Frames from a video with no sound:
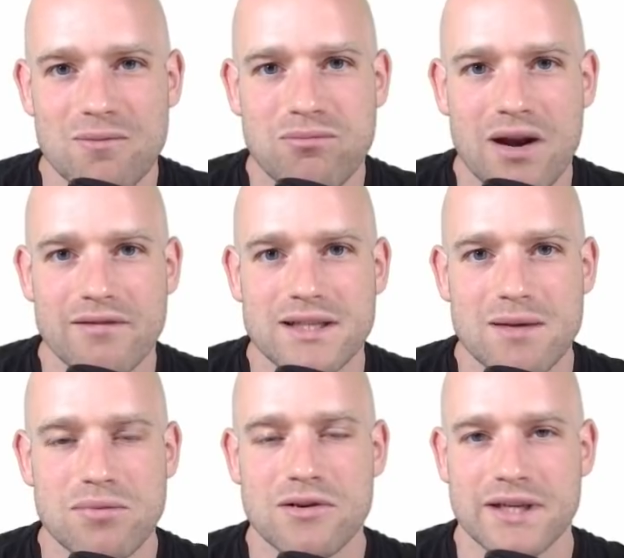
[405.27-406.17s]
private
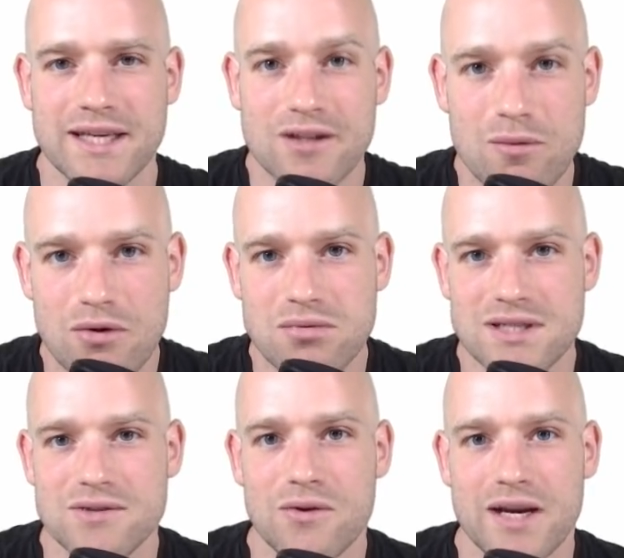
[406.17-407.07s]
GitHub
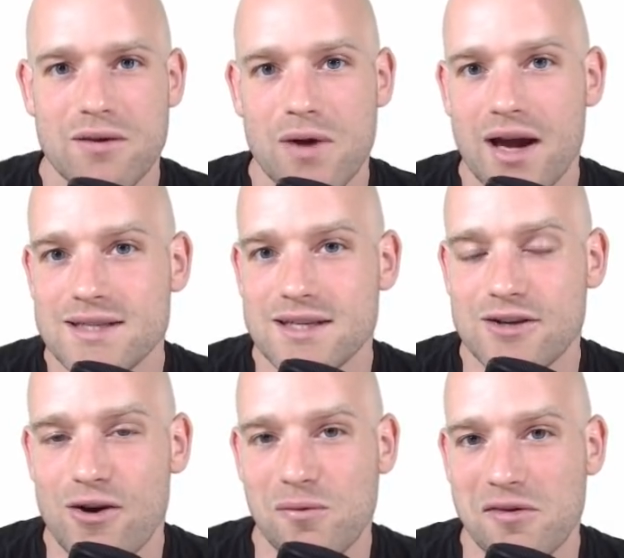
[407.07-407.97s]
repository where I
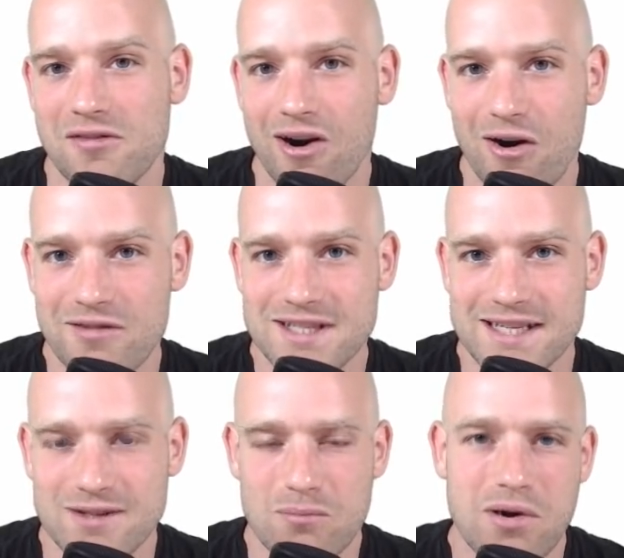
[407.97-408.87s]
tinker with all these
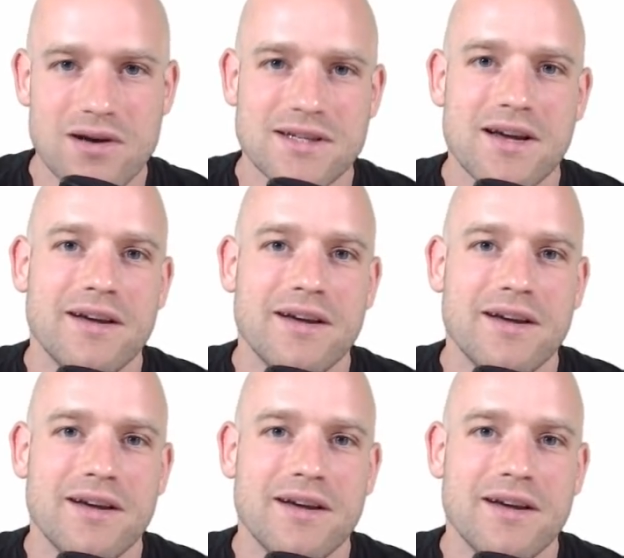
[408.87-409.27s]
examples,